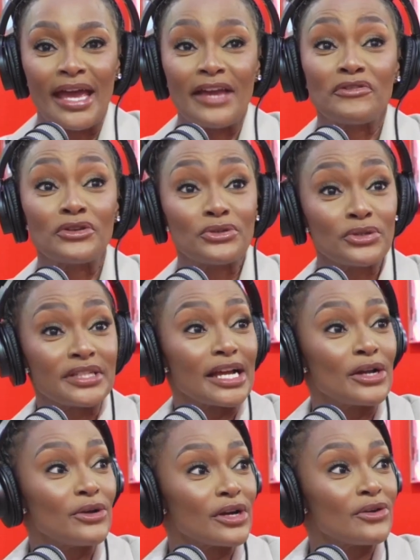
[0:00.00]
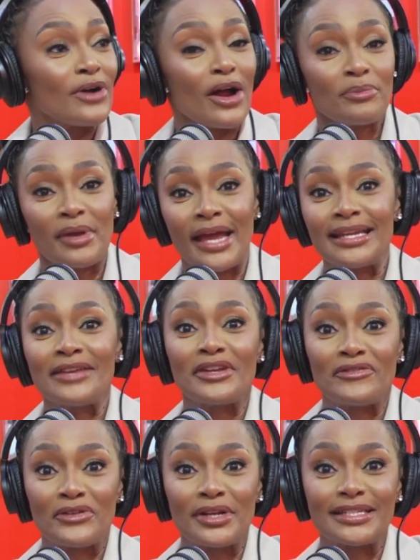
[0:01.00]
If you do take a look around me, and even
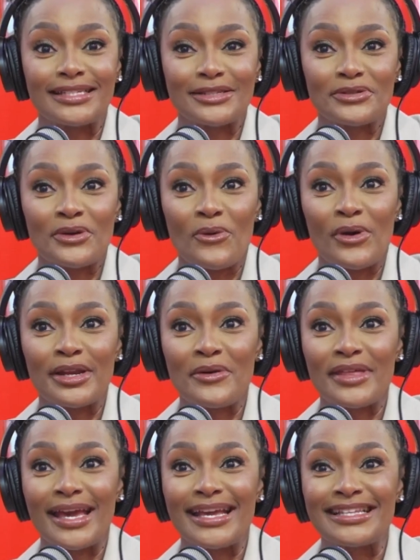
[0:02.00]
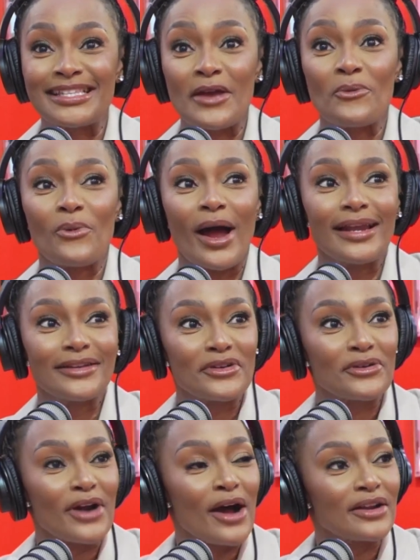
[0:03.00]
if you listen to the audio, there is a wonderful
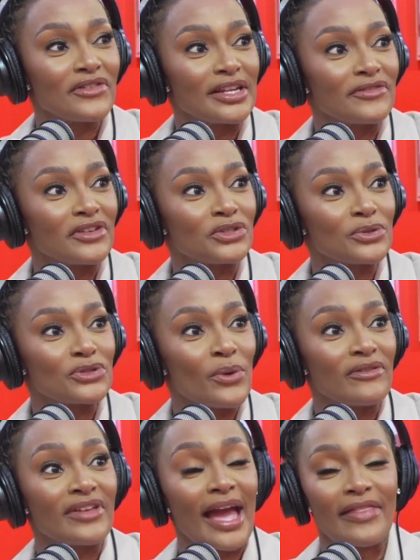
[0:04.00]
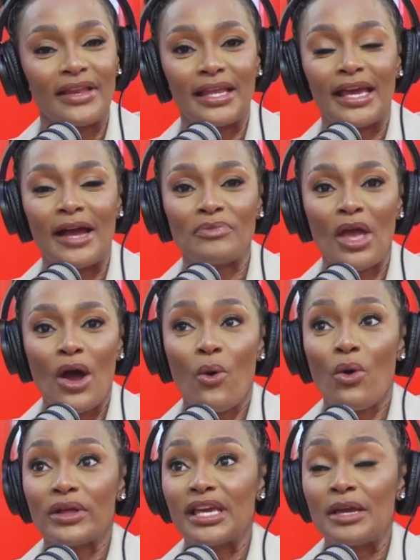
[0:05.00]
crowd of individuals who have gathered here,
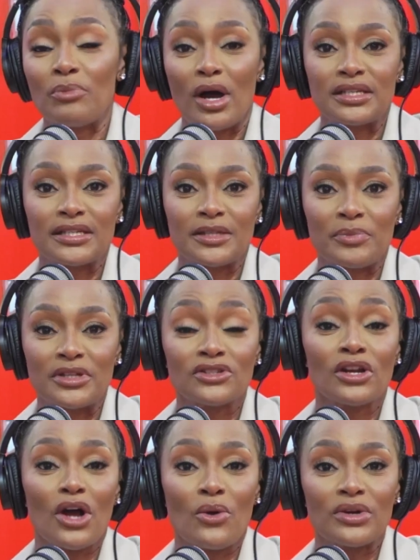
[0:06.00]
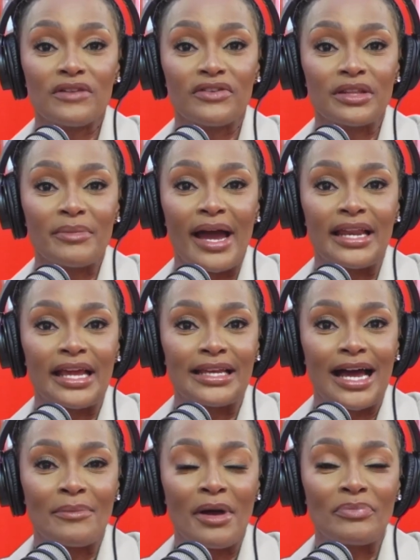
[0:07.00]
all key participants, not only for the mining
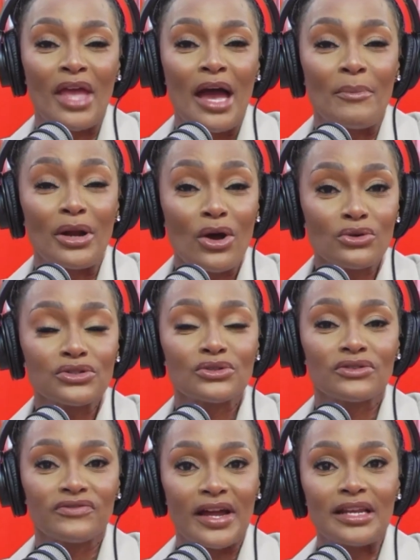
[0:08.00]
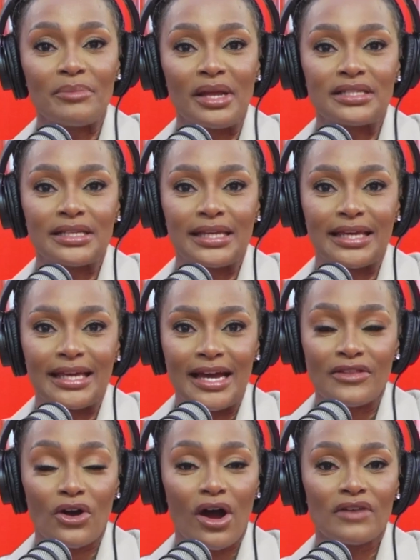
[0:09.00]
Indaba, but also to fundamentally
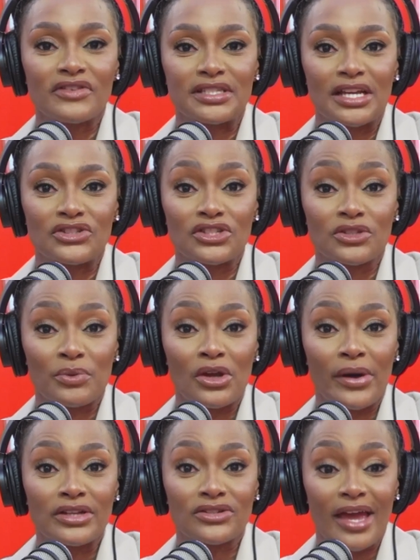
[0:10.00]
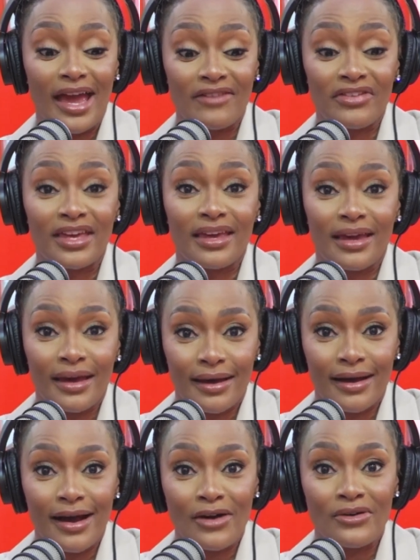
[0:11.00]
hear the conversations we're going to have
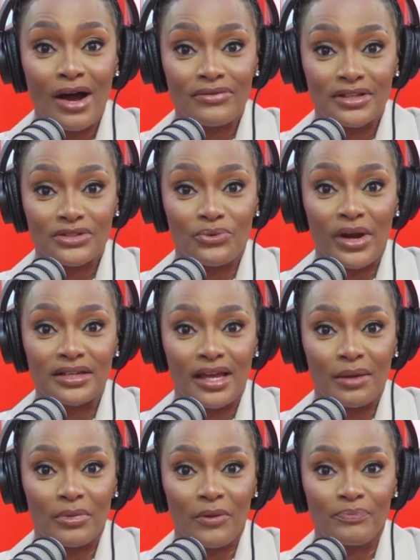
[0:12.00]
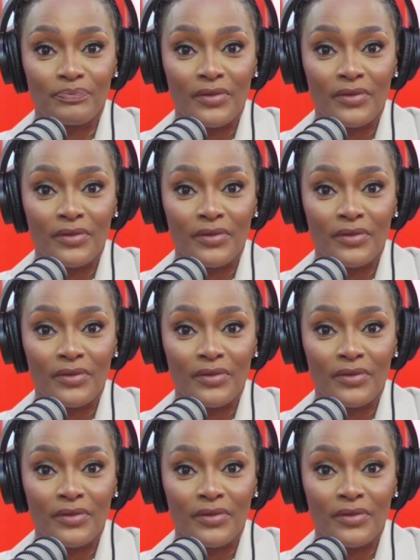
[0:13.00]
here around this red table.